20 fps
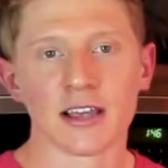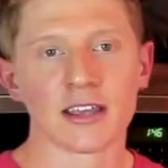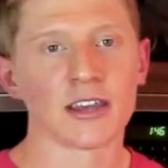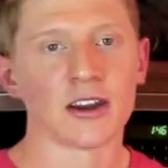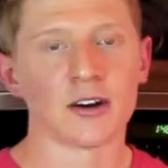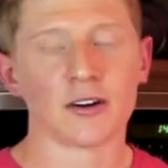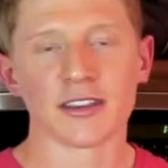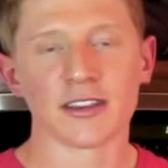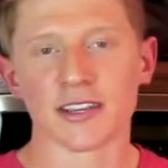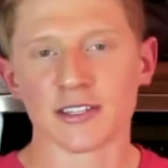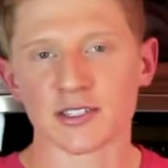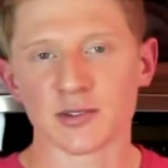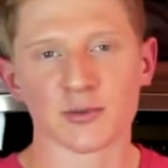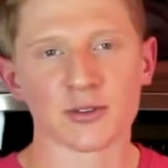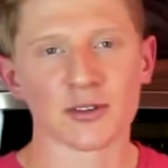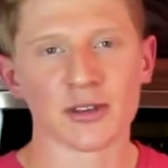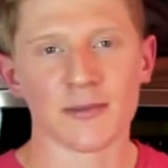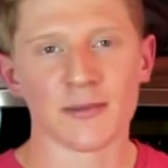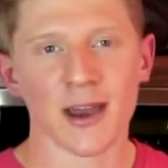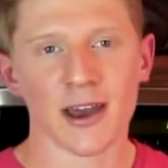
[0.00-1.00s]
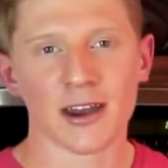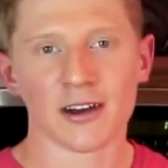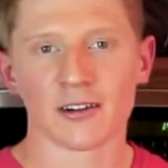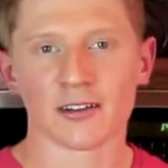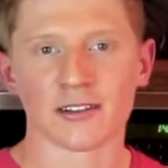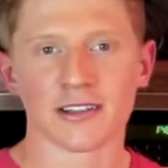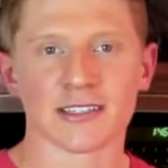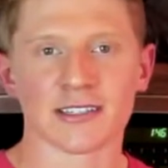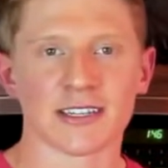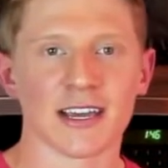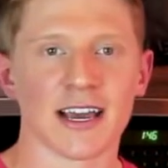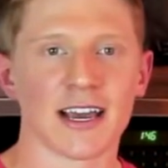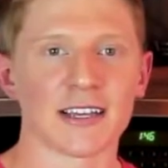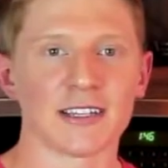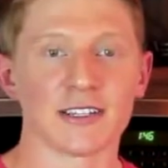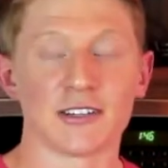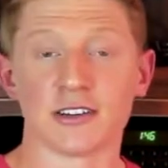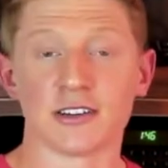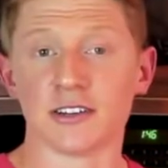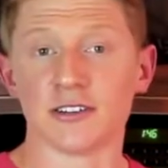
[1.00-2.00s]
You know, it doesn't really matter on the
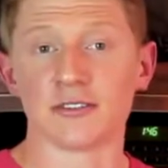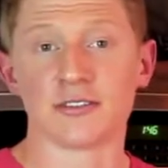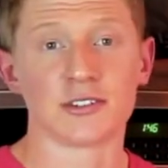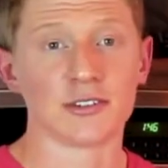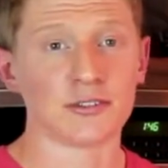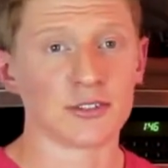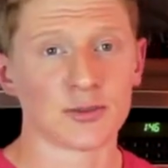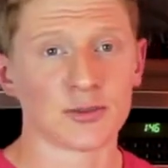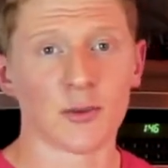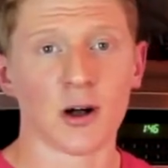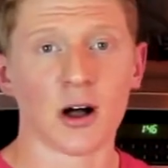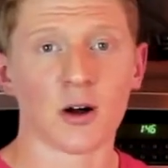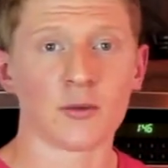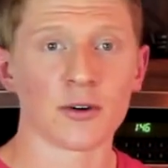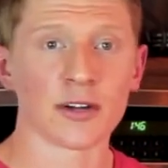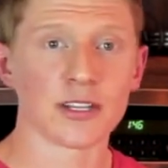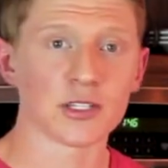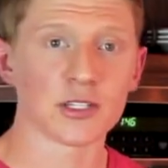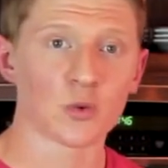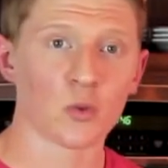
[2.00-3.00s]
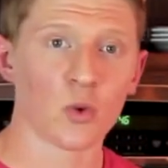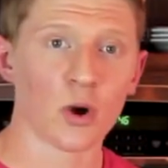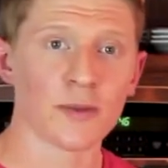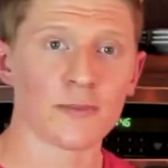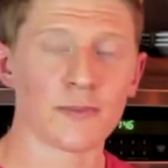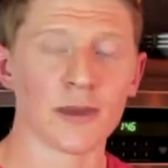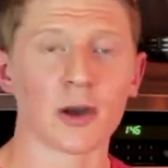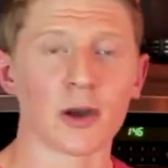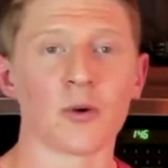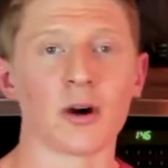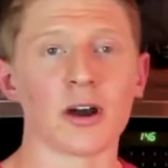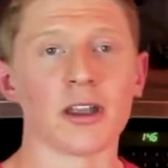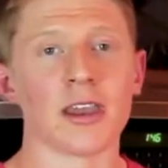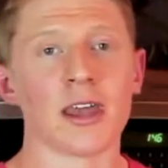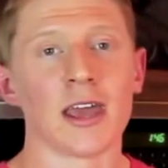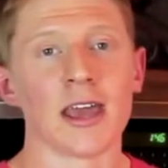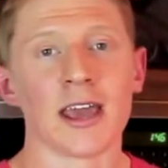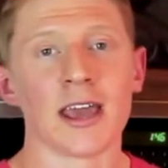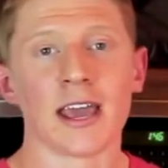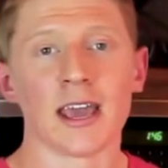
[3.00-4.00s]
size. You could use two small ones, one big
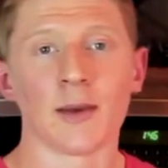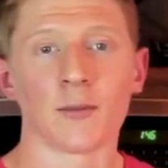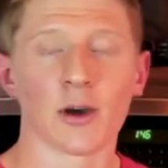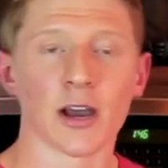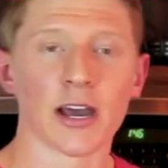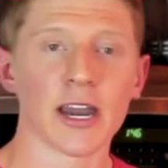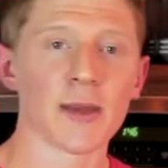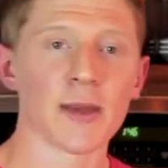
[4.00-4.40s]
one, and we're